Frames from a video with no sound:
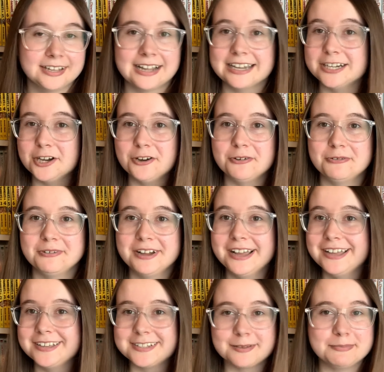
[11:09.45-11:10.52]
I know
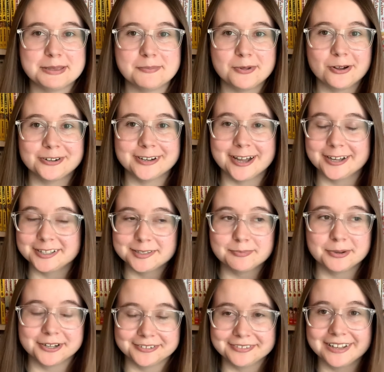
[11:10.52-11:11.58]
some people are not,
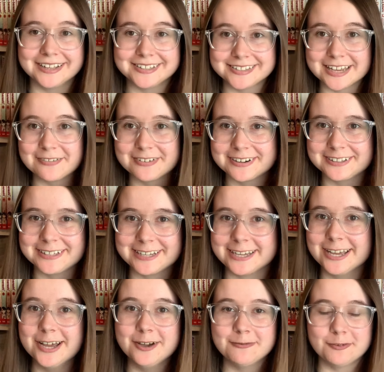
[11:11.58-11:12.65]
but it's
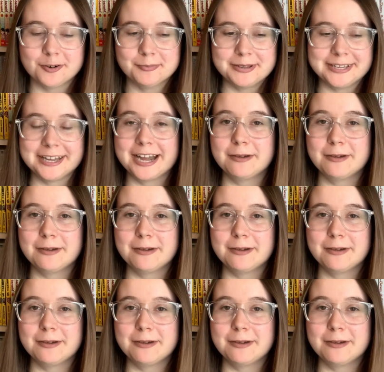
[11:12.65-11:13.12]
definitely for me.